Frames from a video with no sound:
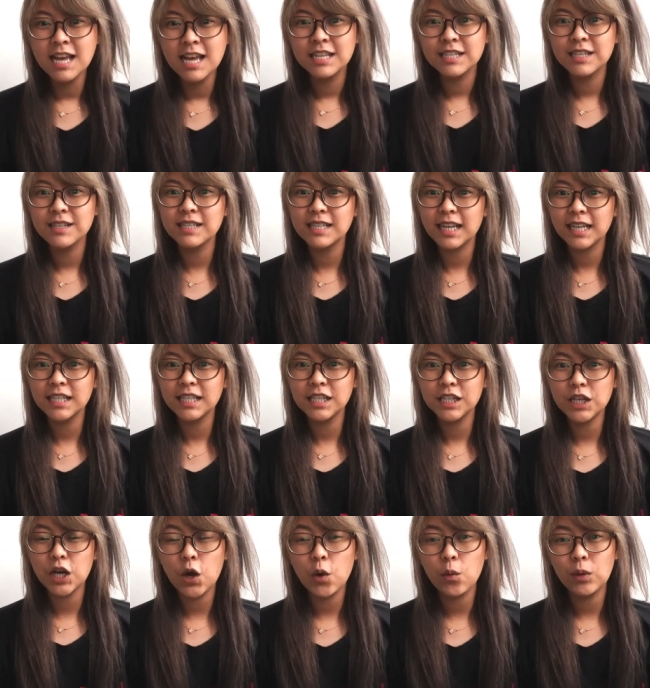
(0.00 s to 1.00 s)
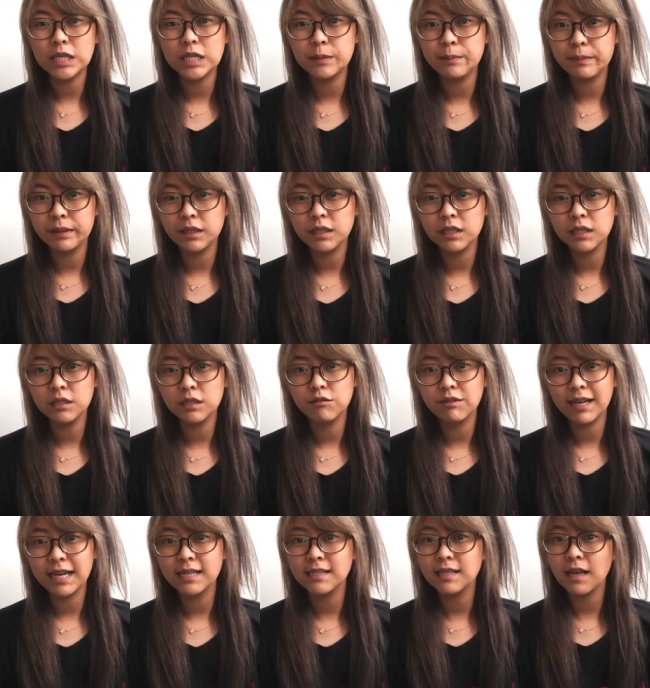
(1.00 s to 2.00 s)
So Psych2Go was built to
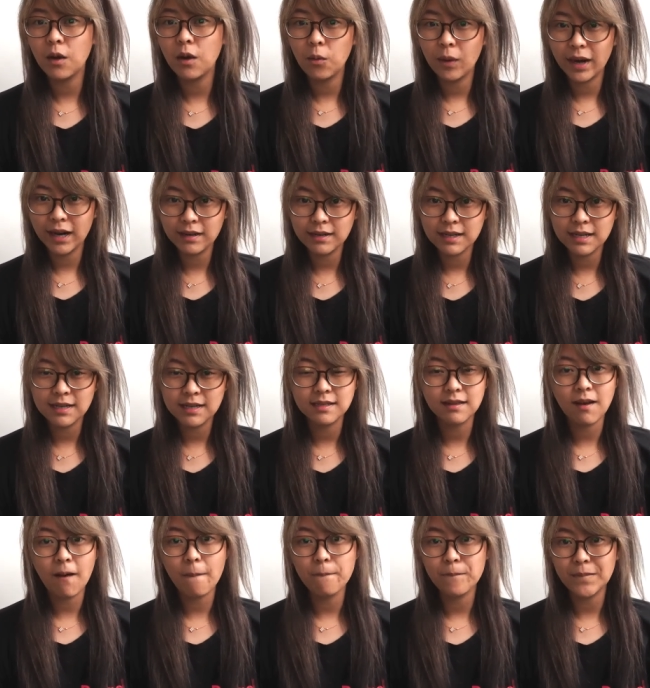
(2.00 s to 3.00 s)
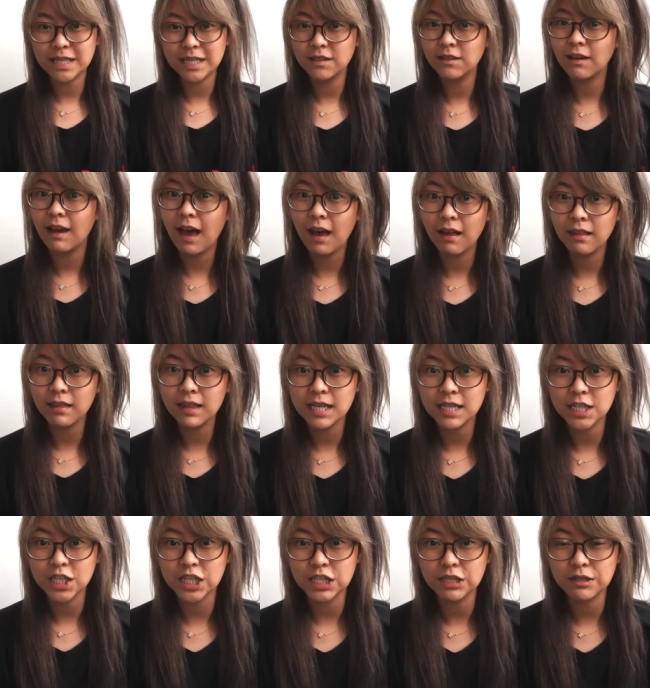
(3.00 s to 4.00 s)
raise awareness on mental health
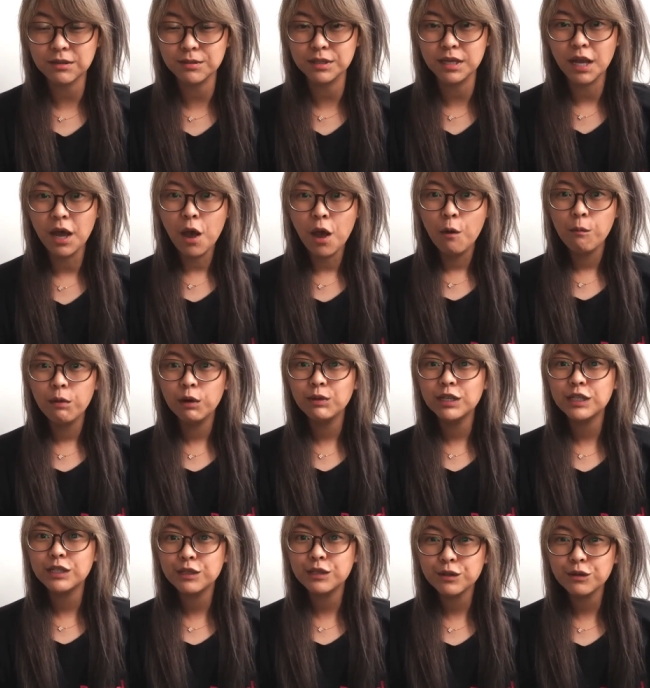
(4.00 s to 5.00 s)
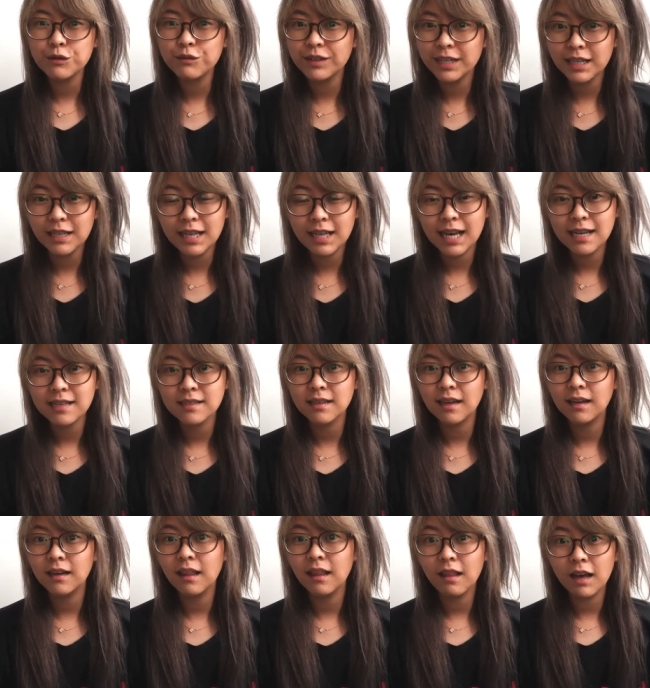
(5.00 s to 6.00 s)
issues, but we soon realized
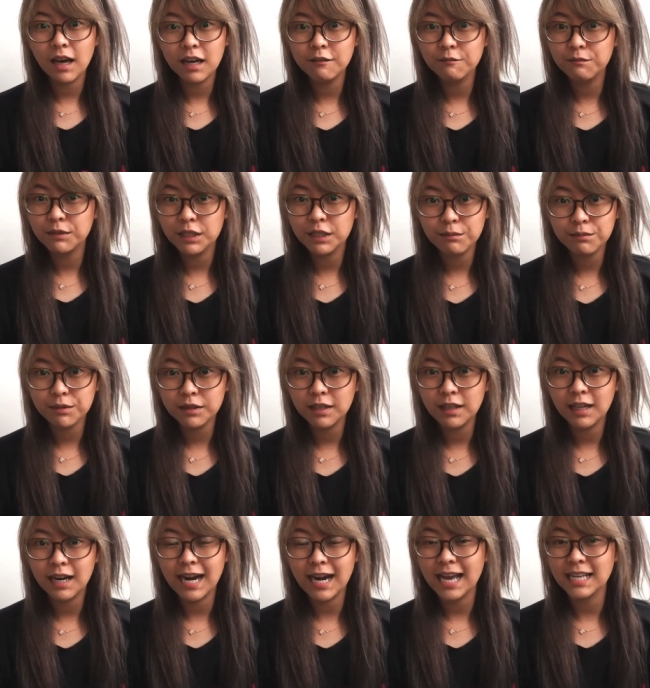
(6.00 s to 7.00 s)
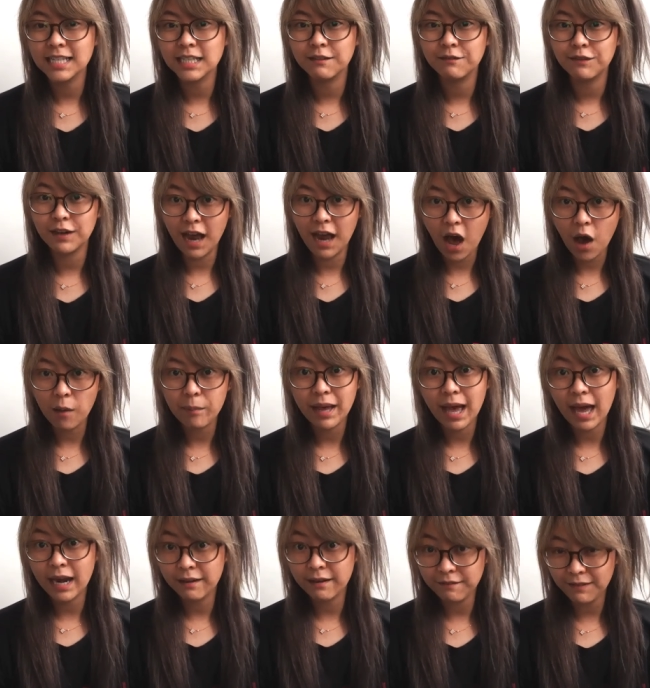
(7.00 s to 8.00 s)
that a lot of people are asking for help
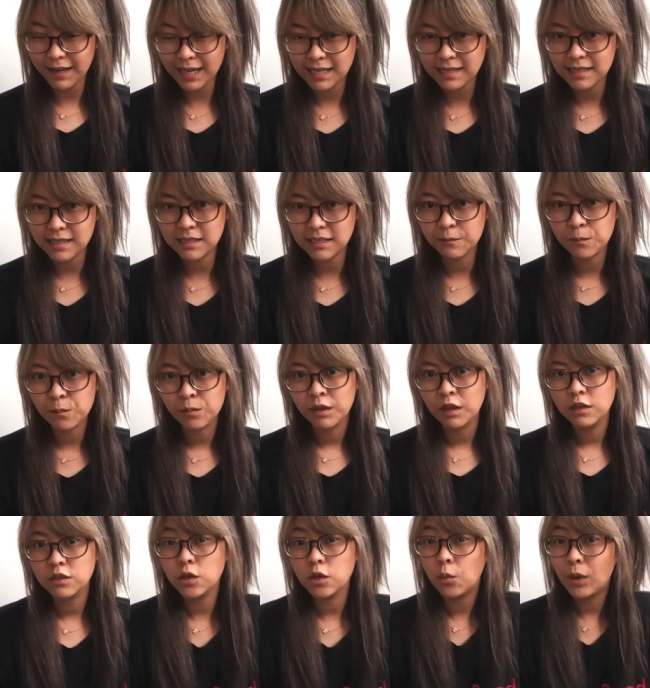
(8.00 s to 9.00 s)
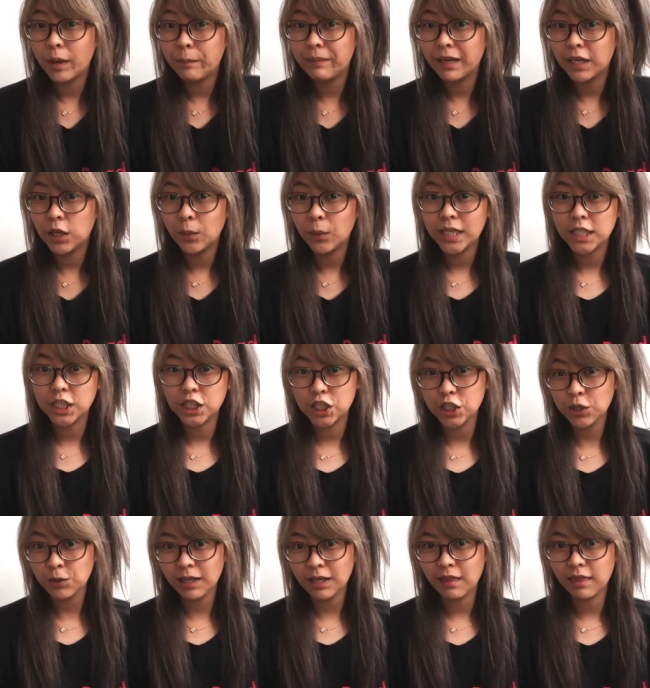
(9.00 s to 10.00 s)
and advice. So what better way to
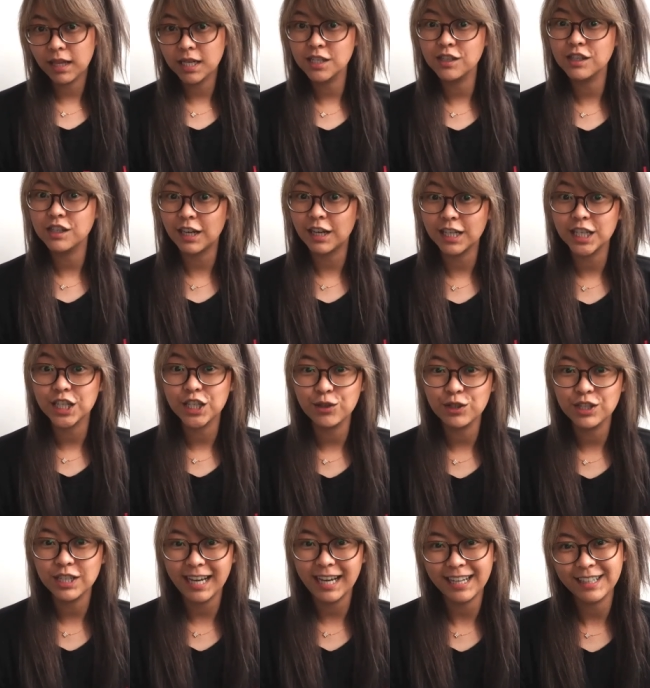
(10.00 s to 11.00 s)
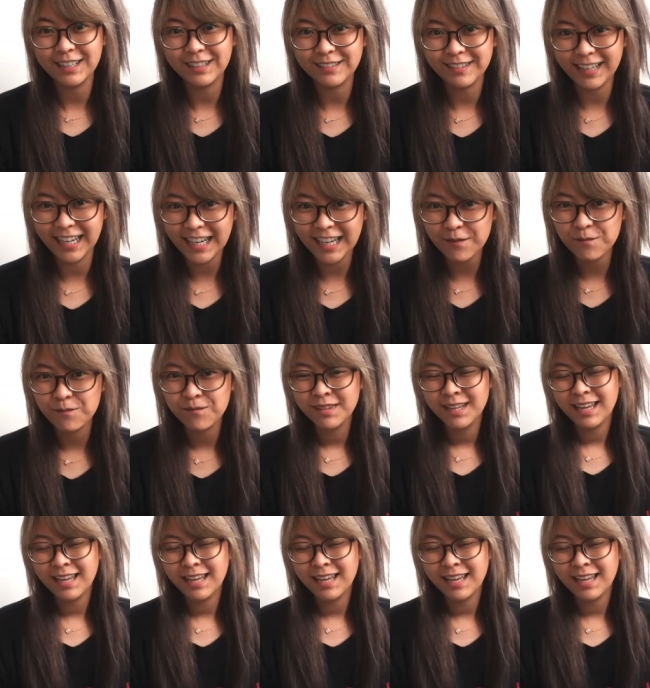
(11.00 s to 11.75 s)
do it than to start a new channel, right?